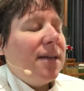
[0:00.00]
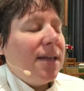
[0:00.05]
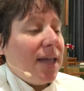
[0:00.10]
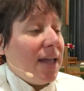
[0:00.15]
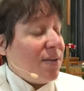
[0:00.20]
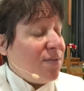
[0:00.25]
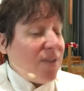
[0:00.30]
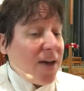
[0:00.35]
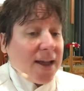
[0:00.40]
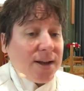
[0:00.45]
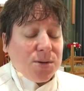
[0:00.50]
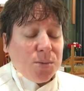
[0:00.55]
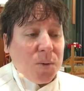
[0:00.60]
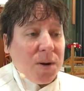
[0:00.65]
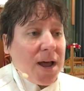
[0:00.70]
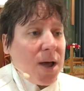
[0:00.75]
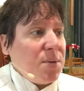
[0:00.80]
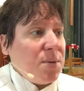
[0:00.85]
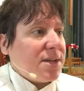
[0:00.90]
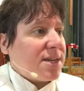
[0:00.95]
in fact,
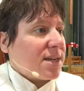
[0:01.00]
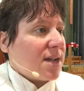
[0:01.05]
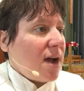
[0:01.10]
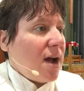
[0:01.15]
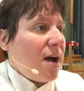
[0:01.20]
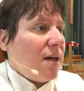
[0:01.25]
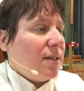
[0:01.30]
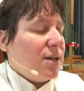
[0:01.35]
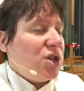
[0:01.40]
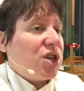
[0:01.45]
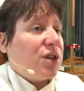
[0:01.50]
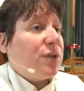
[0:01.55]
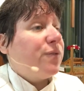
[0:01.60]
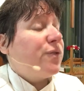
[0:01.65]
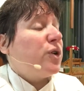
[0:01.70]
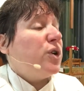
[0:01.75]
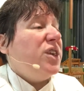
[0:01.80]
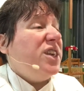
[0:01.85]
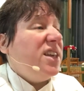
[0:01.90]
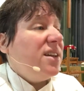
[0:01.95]
when I went to college, and
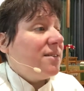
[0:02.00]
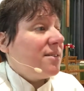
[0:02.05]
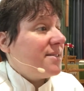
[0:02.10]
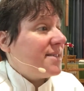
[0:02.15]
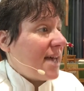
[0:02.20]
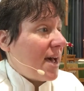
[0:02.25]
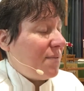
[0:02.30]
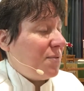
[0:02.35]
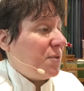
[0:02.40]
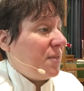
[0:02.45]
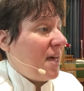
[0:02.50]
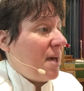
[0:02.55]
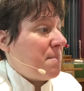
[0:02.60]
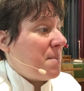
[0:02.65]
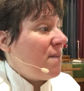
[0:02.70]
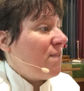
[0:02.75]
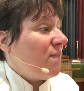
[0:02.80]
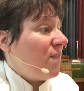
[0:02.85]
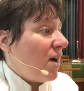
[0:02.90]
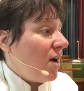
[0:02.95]
for years after that,
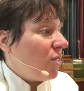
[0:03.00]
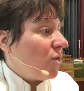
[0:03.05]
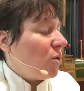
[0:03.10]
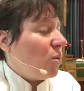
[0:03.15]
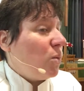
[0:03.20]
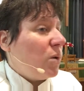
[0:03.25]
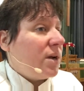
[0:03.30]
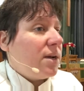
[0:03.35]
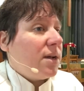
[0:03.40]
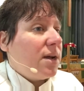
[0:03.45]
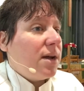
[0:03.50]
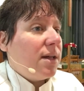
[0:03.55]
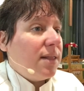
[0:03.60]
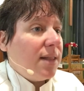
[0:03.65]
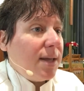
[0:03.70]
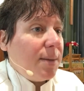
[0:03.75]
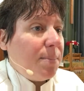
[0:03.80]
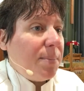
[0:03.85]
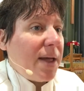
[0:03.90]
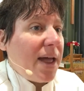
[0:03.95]
my father would
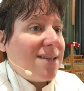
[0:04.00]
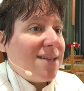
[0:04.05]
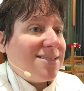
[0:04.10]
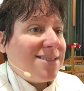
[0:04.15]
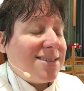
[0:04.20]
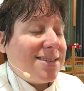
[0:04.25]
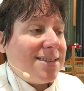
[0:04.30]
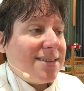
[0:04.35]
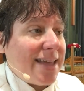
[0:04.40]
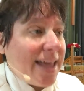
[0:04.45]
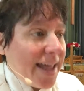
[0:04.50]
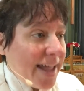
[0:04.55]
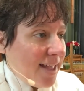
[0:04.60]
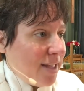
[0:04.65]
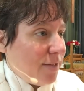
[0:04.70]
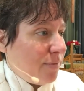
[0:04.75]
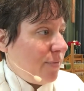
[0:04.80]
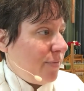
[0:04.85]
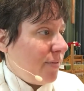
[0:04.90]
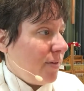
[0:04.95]
clip and
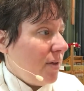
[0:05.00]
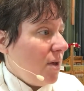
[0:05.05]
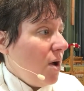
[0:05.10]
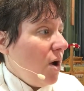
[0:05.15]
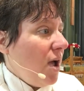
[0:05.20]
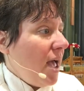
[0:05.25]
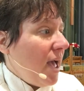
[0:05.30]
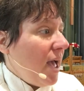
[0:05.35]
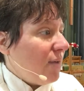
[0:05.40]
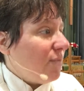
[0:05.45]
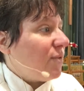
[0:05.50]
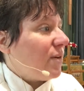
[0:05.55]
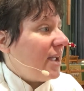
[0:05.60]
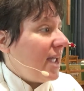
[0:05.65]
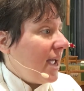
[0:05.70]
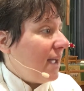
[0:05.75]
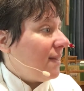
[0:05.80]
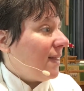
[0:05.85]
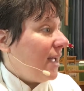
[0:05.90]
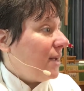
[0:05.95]
save
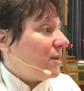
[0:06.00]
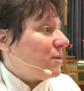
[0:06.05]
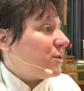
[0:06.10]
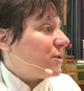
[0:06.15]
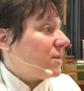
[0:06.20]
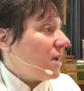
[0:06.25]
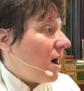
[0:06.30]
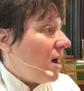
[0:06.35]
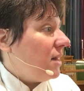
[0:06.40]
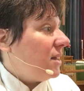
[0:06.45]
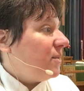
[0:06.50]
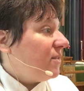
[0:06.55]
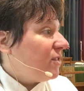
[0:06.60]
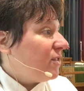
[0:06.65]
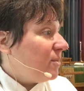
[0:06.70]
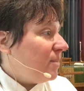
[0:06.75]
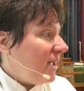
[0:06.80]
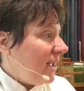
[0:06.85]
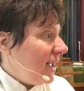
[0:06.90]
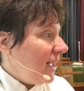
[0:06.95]
every Ann Landers column
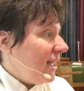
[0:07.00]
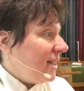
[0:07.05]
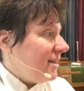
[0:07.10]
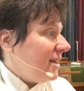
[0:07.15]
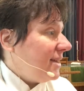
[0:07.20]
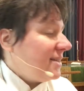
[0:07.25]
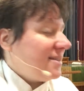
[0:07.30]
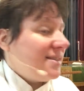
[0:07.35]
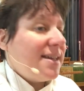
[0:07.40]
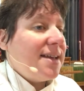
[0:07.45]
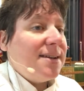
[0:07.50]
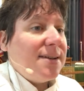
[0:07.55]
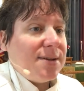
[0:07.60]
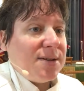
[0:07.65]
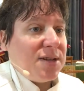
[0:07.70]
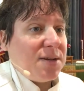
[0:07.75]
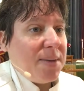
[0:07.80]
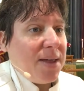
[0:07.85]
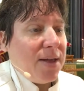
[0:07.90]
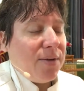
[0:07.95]
for me and send
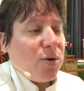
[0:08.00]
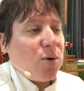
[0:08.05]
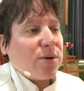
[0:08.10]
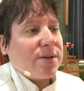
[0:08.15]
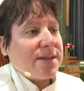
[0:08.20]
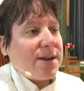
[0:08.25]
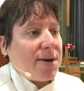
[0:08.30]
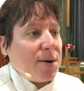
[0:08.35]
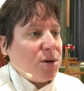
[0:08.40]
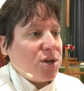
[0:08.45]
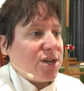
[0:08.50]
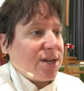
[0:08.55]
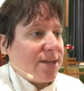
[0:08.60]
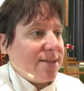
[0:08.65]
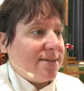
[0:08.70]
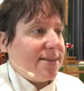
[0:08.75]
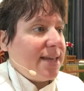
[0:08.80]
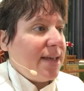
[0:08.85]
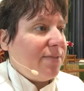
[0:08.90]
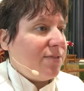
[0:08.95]
it to me. Of course, now I wish
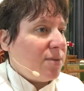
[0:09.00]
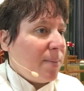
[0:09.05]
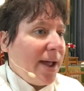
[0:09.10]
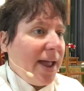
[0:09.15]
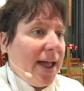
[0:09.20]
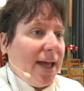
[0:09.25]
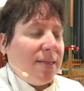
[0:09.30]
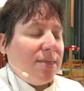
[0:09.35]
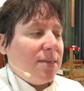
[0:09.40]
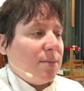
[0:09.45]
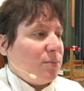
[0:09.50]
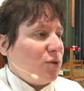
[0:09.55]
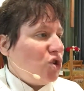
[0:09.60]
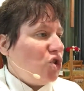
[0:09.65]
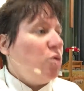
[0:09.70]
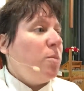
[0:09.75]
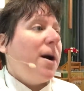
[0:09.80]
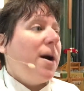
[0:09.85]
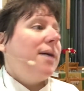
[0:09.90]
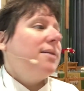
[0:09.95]
I'd saved them. I had them
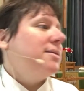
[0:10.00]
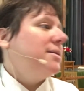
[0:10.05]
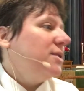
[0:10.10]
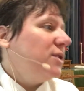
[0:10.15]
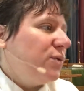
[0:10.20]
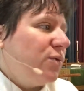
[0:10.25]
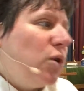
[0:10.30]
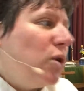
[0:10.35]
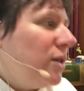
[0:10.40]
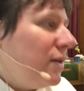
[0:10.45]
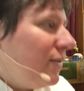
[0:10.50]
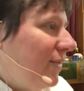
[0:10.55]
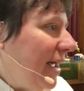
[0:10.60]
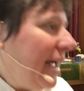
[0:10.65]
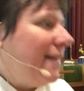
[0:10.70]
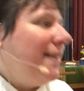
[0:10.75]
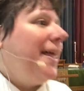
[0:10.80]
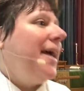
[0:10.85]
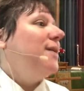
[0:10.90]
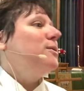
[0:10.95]
shoeboxes full of
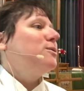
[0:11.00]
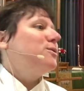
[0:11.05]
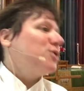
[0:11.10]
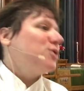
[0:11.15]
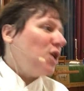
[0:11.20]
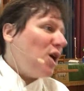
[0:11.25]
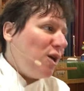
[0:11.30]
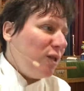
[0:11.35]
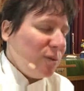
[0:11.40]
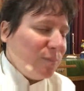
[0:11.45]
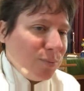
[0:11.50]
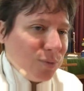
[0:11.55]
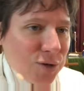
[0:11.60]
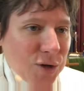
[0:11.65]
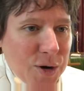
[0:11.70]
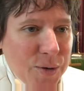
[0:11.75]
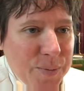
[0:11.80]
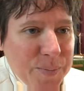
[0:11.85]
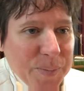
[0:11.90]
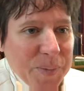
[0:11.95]
Ann Landers columns,
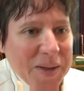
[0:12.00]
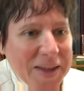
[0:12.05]
you know.